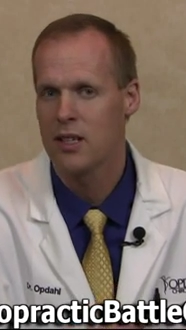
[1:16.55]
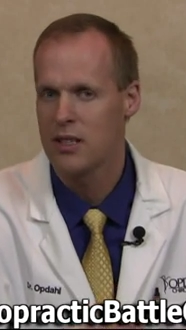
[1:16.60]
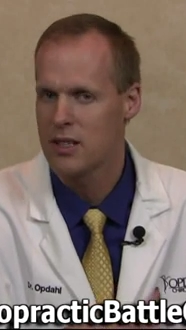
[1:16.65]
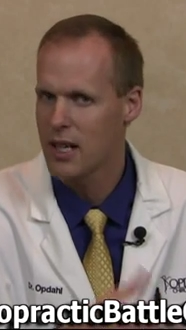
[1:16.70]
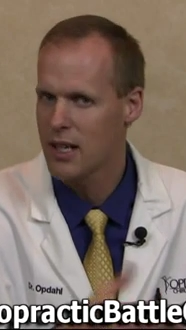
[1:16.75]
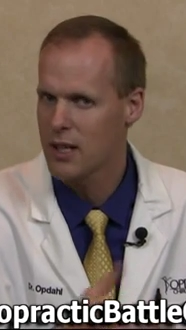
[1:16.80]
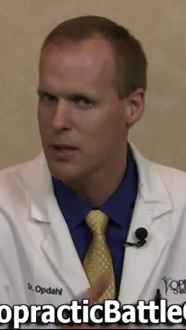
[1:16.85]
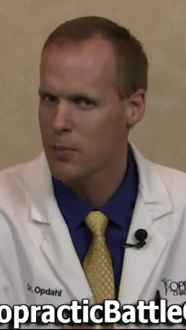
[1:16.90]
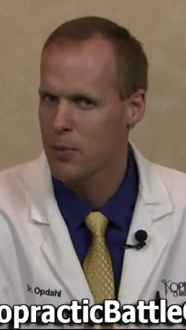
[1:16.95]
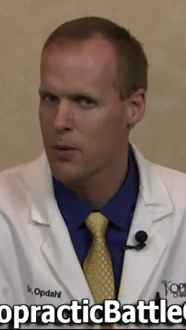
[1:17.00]
you
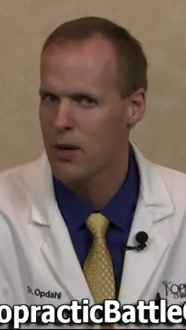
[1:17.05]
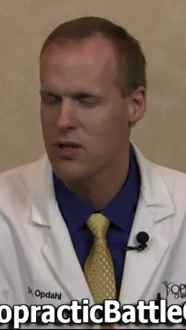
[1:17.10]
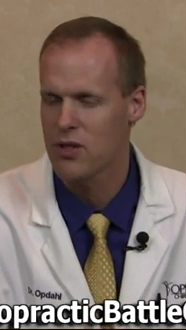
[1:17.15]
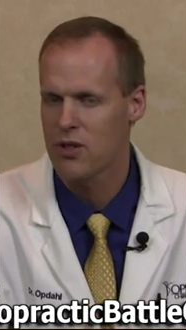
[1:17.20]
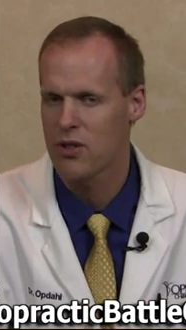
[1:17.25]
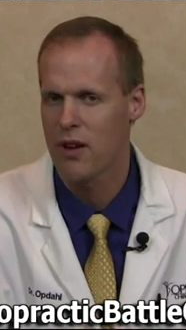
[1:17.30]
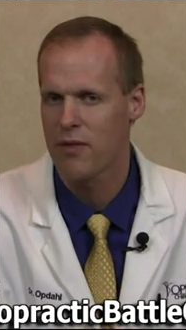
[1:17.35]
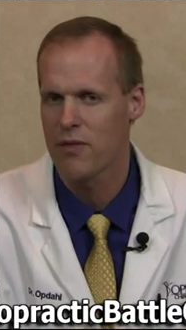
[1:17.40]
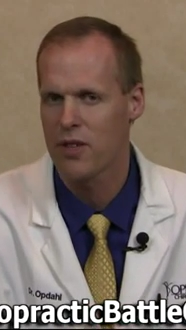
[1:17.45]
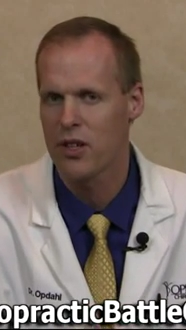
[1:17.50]
take the
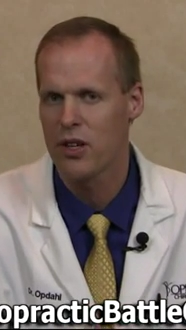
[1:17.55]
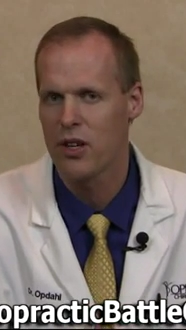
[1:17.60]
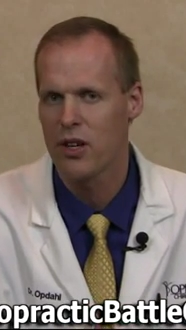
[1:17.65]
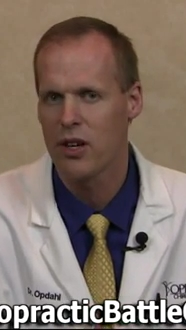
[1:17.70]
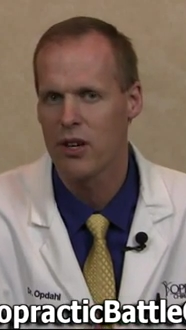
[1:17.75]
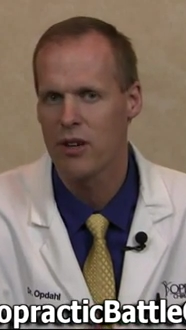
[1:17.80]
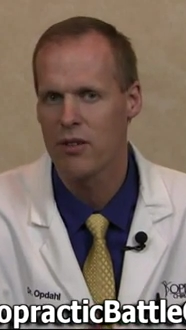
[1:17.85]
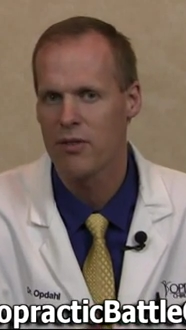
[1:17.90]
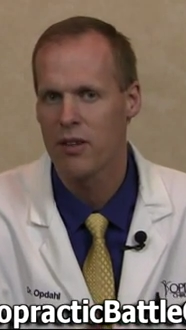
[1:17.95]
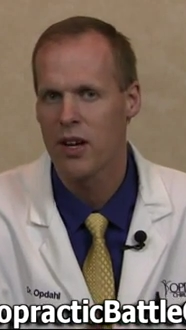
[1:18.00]
pressure off the
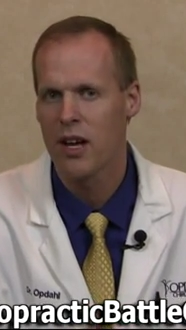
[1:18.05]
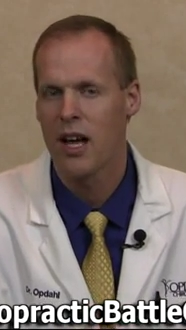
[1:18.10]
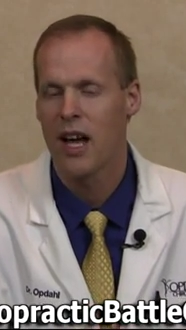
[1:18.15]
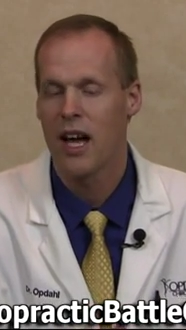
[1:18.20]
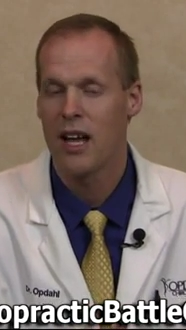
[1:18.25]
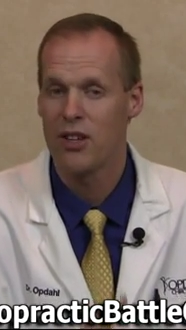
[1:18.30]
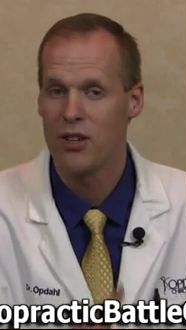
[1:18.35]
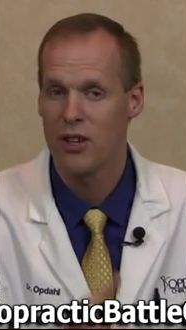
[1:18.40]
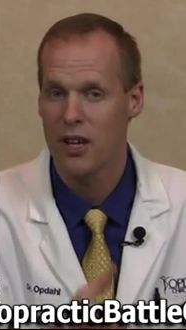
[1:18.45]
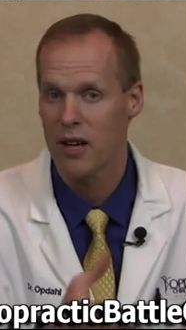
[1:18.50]
nerve
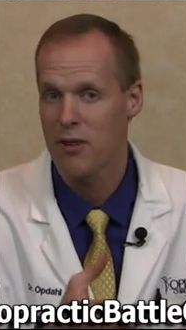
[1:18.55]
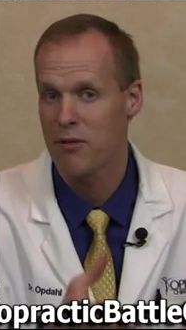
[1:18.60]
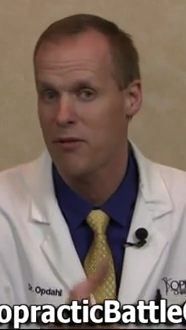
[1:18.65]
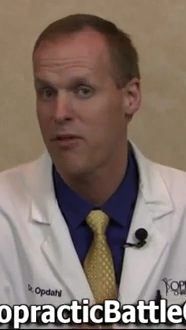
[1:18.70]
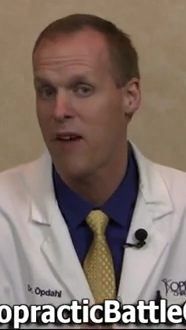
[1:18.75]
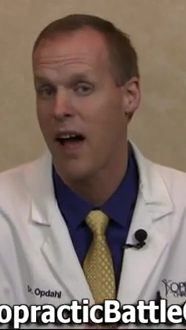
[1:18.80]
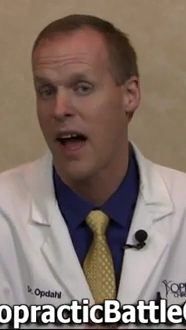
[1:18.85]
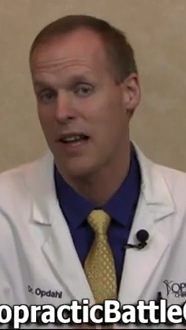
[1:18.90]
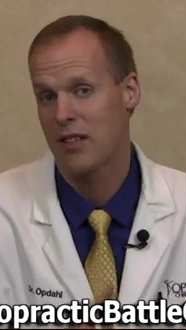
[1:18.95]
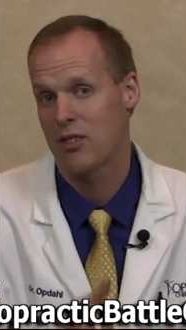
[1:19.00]
and you get
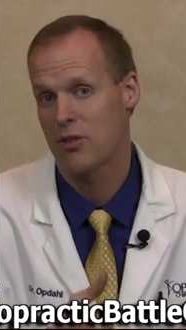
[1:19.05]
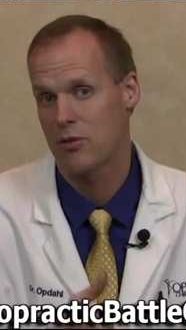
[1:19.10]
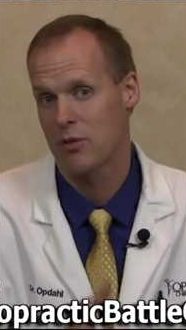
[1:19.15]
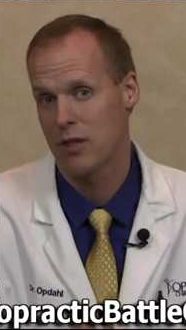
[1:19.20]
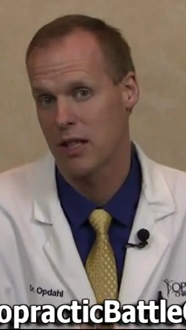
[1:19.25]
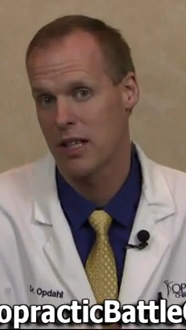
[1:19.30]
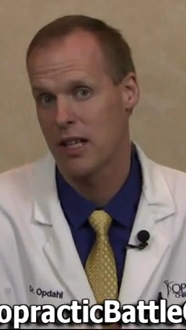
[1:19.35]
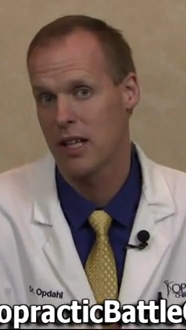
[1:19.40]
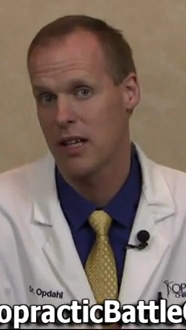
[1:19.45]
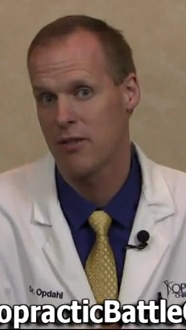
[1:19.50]
fast
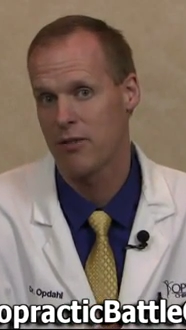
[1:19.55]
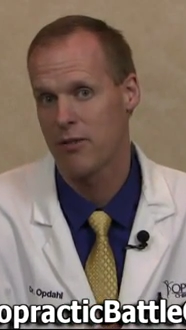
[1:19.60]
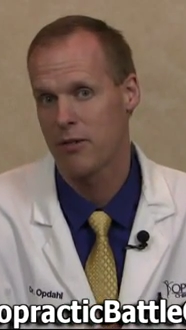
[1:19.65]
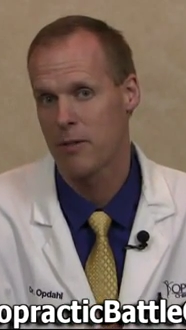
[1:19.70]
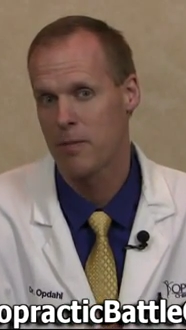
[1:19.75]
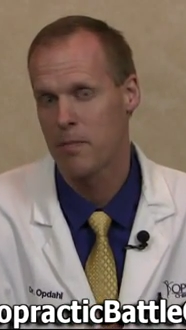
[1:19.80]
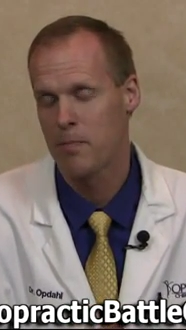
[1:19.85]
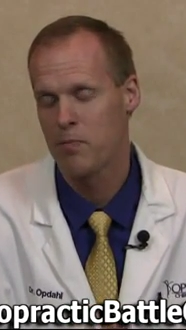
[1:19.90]
relief.